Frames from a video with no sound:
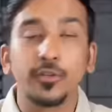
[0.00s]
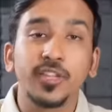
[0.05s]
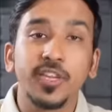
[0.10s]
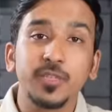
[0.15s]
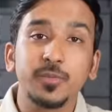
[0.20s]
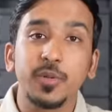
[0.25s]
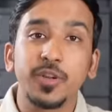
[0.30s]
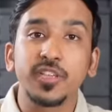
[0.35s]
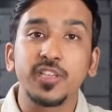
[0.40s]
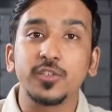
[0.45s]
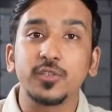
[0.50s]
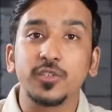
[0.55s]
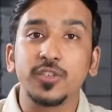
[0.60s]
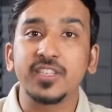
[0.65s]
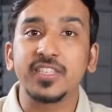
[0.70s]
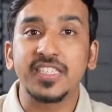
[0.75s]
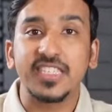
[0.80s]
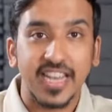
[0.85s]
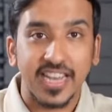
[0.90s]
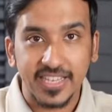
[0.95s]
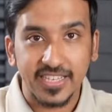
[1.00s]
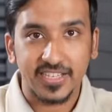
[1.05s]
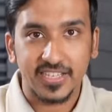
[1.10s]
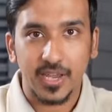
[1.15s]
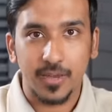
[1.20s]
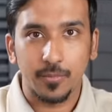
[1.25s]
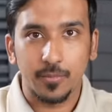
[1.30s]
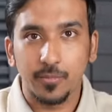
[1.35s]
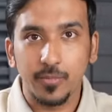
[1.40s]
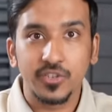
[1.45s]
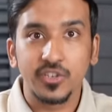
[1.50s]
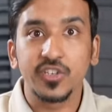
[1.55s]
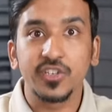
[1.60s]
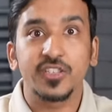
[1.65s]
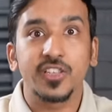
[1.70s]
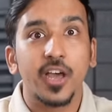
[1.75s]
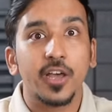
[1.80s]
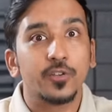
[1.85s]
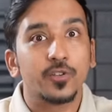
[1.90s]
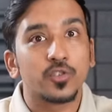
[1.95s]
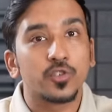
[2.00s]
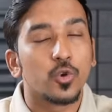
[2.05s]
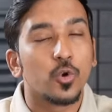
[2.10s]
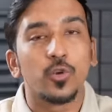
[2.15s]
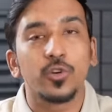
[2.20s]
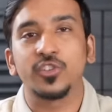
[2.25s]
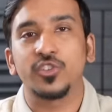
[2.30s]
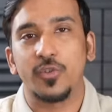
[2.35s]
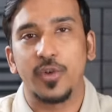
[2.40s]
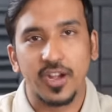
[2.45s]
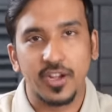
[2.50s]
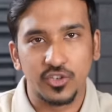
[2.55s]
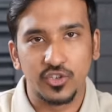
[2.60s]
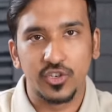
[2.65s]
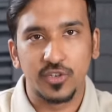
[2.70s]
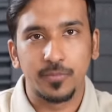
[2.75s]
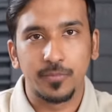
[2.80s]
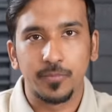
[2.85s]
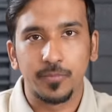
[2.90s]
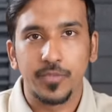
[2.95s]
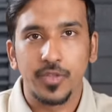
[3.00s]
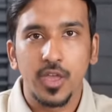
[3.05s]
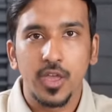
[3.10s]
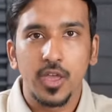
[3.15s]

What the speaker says: Now this brings us to the second step, which is their store strategy.